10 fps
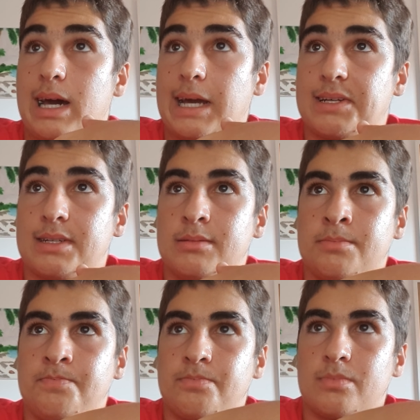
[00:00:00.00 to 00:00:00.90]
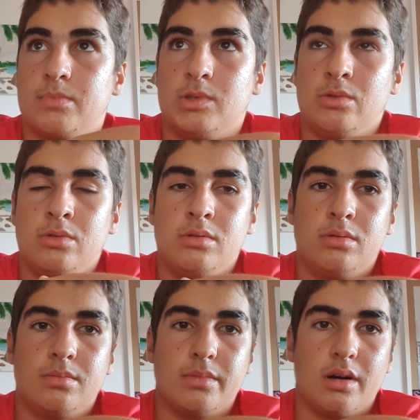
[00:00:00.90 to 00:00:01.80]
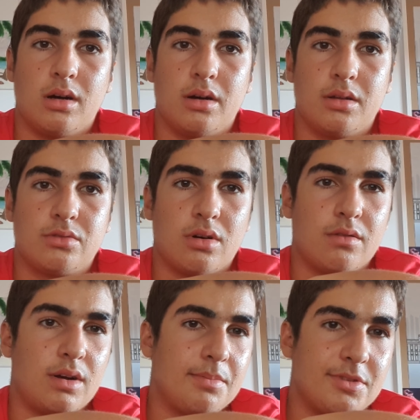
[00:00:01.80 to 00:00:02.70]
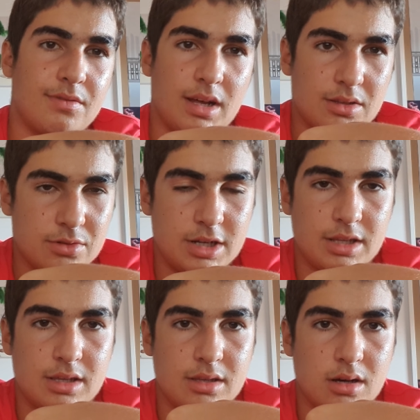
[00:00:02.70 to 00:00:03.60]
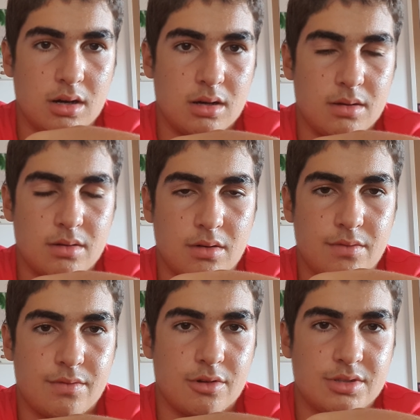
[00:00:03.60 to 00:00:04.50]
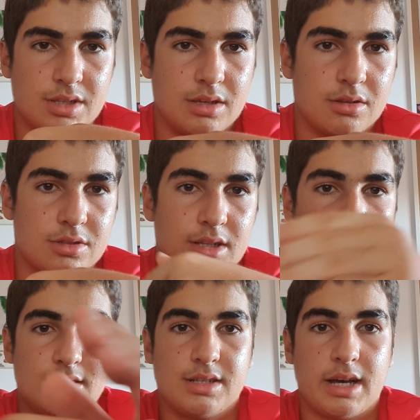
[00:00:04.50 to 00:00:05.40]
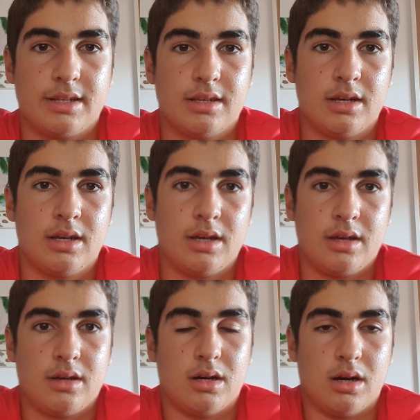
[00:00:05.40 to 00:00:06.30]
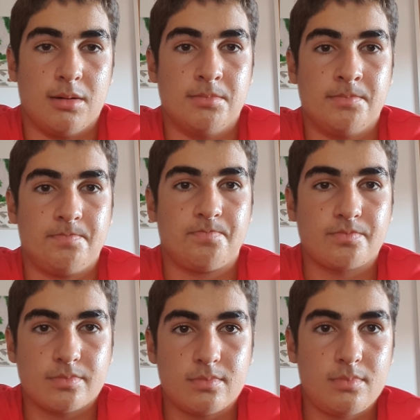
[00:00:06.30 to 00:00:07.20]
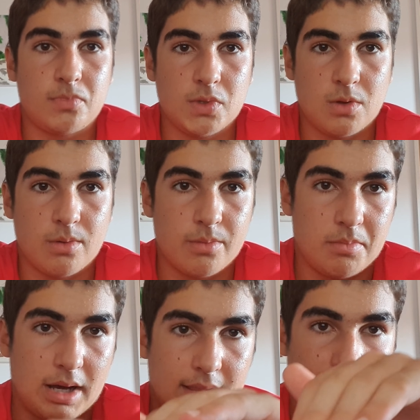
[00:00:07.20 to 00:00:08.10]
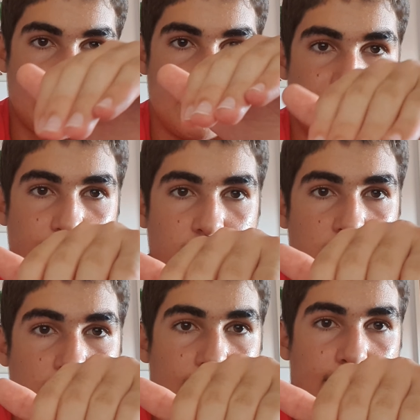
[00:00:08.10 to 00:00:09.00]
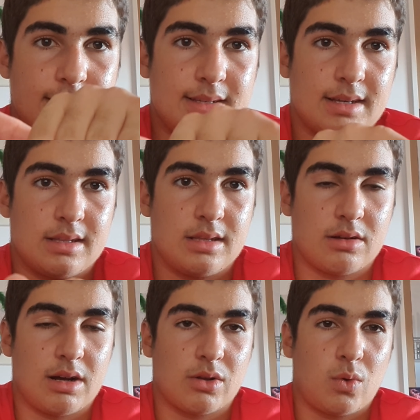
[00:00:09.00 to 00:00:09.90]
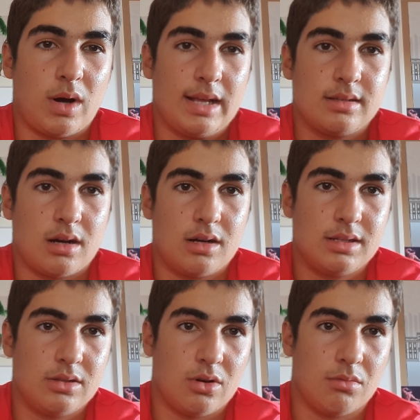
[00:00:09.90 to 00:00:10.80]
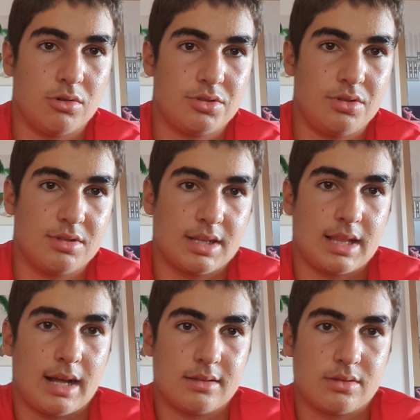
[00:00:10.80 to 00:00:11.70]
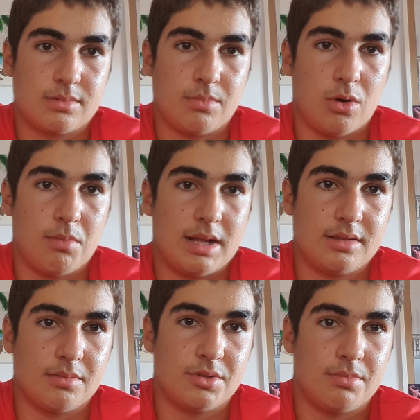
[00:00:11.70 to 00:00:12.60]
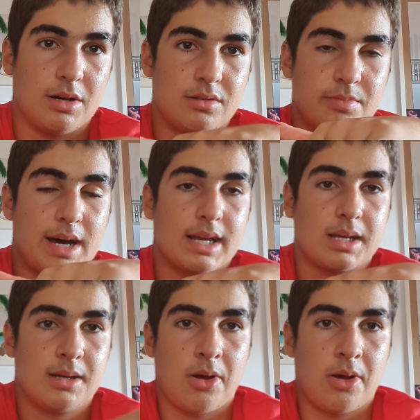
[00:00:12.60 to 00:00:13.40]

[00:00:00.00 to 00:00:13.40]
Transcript: I can do 12 reps of like 40 kilos on each side, by like kind of hitting the ground quite hard and almost using that momentum to bounce back.